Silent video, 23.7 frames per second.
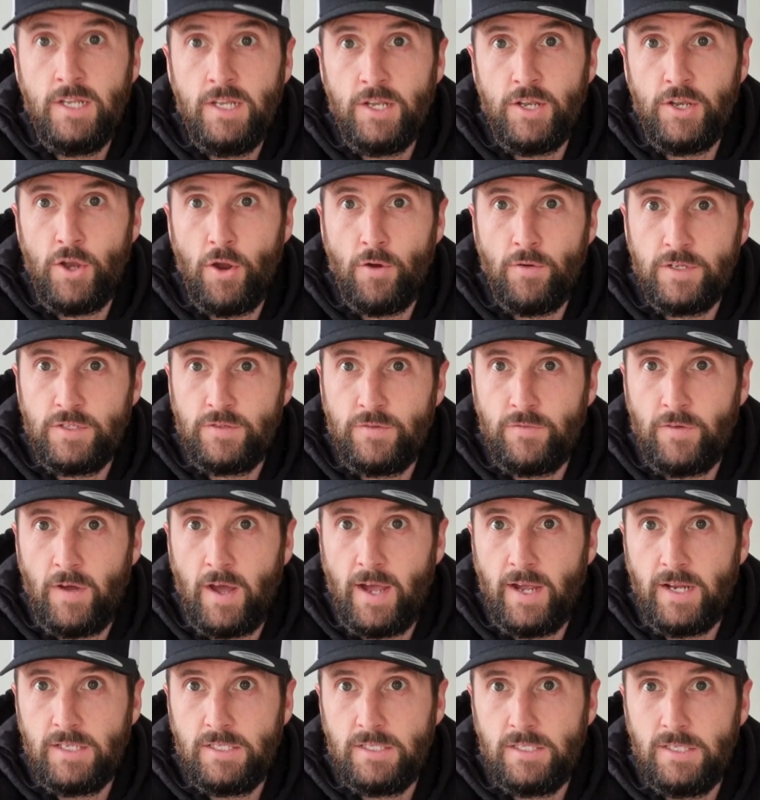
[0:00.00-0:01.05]
Norwich
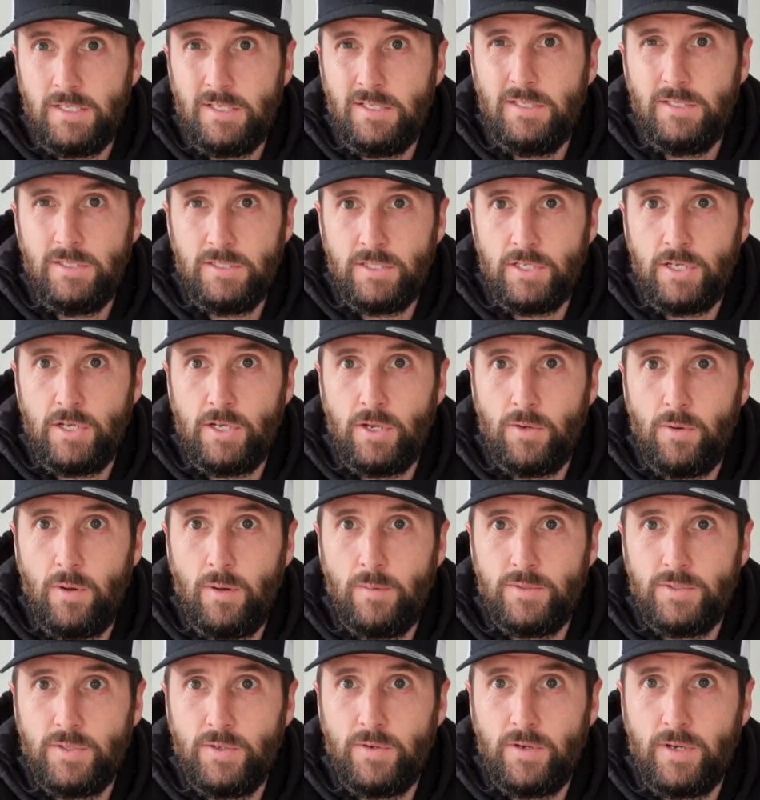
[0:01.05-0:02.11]
facts, so you know what
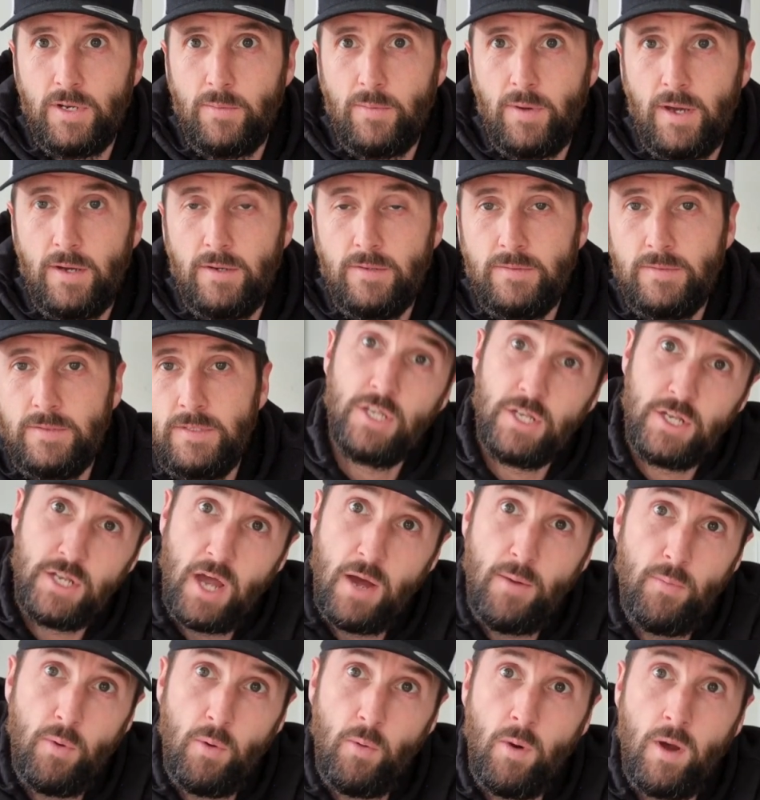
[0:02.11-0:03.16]
I'm talking about.
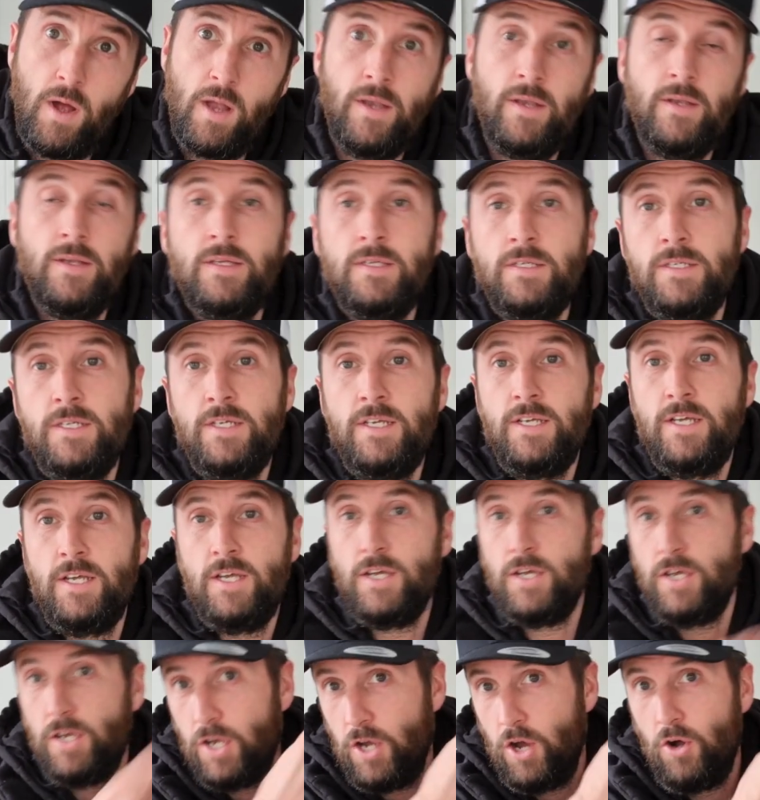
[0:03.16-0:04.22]
Number one,
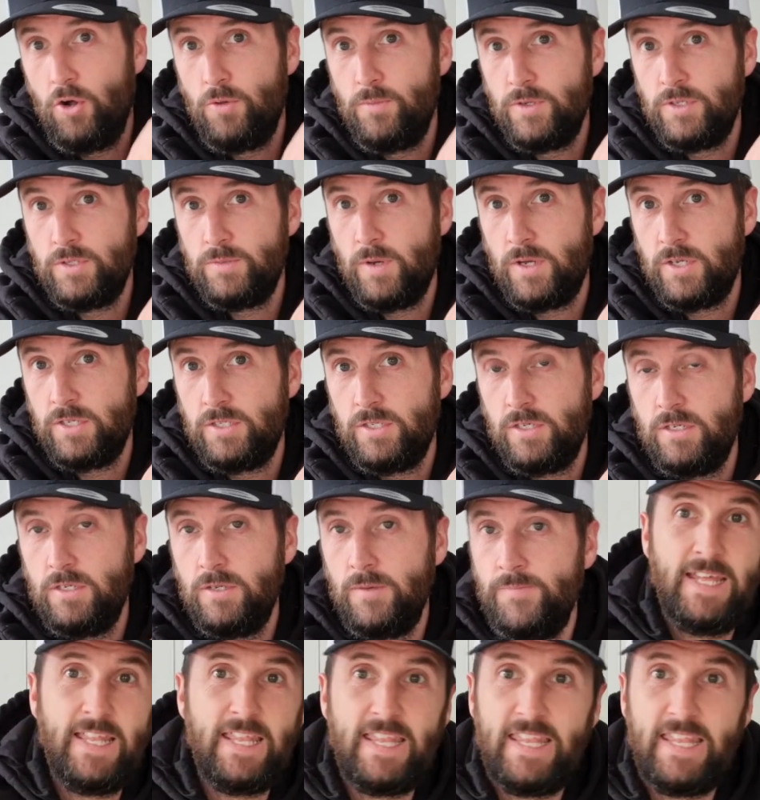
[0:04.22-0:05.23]
Coleman's mustard.